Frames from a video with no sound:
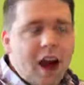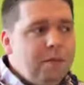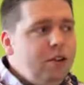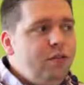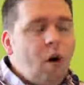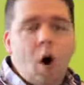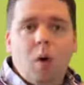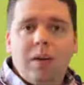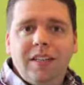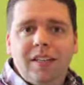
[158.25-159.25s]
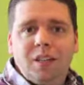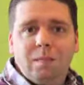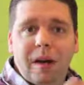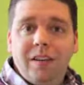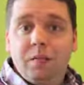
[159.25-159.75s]
I mean, you've already
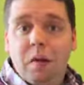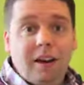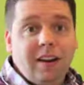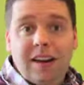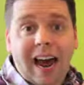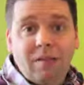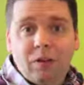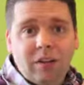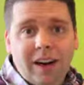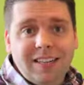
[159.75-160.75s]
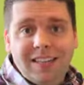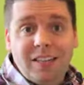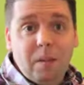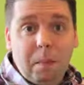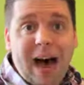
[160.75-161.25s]
spent money on advertising
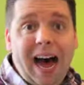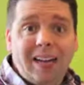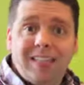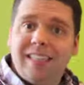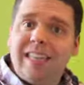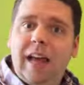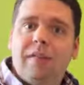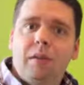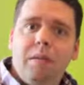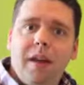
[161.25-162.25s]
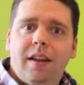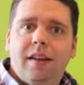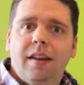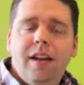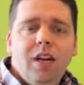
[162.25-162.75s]
in the past to get them
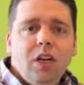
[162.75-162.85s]
in.